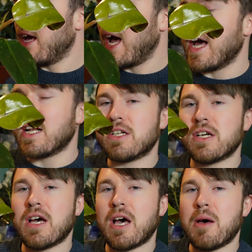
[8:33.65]
and
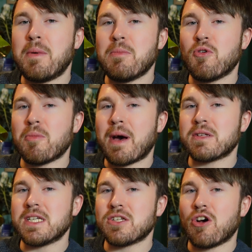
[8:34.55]
a bit more
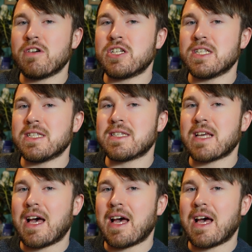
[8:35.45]
about its origins